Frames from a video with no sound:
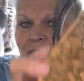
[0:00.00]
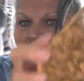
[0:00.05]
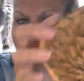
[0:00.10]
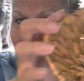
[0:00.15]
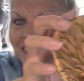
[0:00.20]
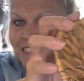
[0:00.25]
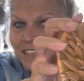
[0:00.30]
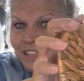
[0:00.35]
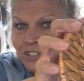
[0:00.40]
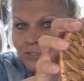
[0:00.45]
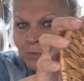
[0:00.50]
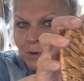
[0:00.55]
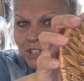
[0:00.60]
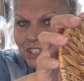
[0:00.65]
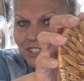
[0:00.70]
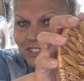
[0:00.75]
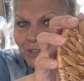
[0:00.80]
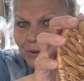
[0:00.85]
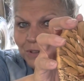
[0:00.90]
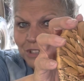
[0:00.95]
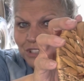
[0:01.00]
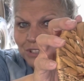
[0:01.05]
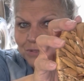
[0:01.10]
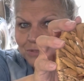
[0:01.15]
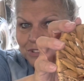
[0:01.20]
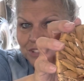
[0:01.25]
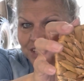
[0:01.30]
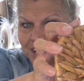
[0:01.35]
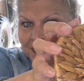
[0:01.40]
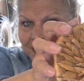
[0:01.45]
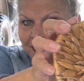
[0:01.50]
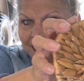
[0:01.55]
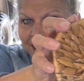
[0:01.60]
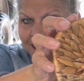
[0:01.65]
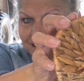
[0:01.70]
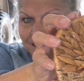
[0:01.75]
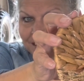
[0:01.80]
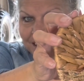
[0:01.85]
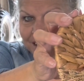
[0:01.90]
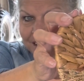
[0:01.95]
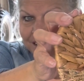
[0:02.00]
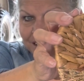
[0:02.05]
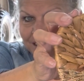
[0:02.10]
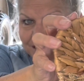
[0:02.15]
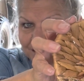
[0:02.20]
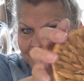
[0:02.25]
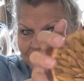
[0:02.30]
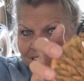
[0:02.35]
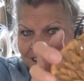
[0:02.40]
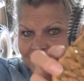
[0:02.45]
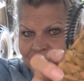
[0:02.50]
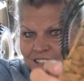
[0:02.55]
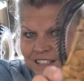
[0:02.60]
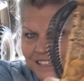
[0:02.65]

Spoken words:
this one is going to stay as is. It is